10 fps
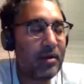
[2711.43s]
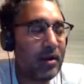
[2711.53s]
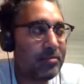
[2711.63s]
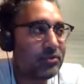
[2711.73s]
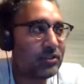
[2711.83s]

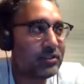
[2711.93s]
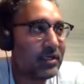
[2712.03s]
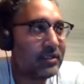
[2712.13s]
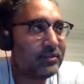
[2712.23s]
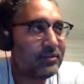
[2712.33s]
I'm
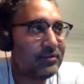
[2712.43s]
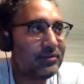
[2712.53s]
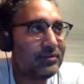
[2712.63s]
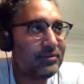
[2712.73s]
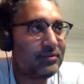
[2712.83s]
just not.
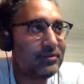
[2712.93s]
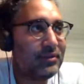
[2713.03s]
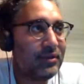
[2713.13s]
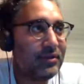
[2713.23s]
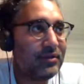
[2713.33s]

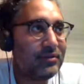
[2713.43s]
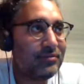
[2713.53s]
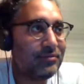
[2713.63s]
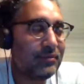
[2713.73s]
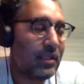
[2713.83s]
I'm
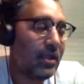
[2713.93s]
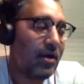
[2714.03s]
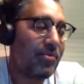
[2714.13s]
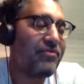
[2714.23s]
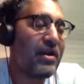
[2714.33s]

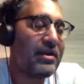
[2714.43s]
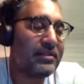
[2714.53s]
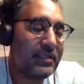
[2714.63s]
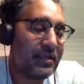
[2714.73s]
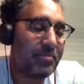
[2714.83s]
a fan
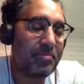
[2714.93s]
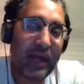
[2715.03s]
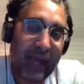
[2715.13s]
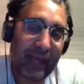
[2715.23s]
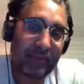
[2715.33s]
of seeing him
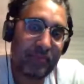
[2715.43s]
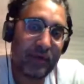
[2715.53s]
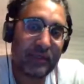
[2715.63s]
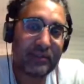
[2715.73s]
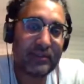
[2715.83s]
back,
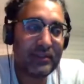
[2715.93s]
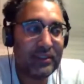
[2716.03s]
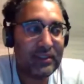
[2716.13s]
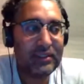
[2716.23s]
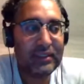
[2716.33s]
but
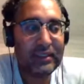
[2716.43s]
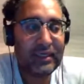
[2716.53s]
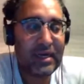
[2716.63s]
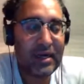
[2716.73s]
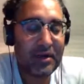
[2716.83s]

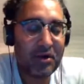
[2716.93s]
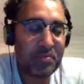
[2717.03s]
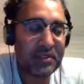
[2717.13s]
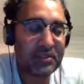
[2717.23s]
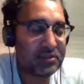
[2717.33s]
I
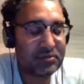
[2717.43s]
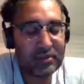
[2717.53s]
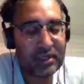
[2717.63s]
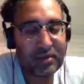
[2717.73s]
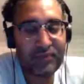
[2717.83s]
hope it
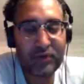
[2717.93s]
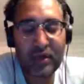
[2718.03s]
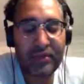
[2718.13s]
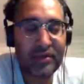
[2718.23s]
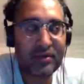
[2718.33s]
doesn't end up for
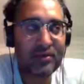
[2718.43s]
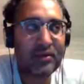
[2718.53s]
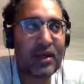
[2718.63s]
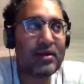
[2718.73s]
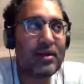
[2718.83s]
nothing.
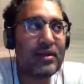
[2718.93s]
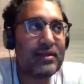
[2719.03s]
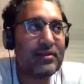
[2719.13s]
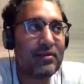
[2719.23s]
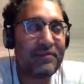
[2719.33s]
Kind of
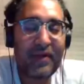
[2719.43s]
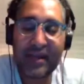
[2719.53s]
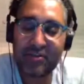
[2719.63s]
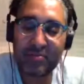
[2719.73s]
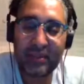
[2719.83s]
like the
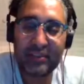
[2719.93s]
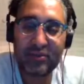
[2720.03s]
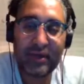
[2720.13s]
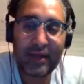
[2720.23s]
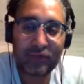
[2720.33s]
Fashion Police are
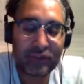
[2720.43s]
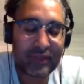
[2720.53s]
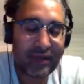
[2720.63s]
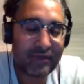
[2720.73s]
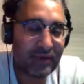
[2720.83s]
now just
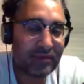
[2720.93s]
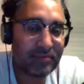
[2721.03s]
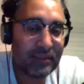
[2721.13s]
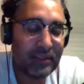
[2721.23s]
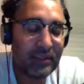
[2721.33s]
kind of a
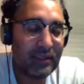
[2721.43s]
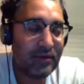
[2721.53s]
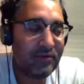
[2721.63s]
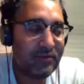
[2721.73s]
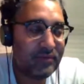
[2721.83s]

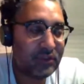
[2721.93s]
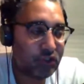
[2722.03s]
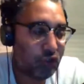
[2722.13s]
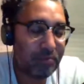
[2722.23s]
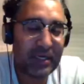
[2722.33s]

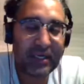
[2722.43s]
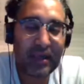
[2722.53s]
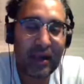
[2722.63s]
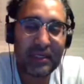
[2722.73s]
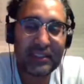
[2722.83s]

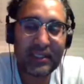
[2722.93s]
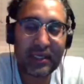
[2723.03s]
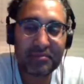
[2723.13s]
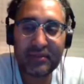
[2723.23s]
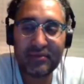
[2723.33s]
2-minute comedy
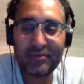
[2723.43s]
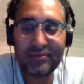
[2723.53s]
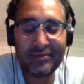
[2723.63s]
segment.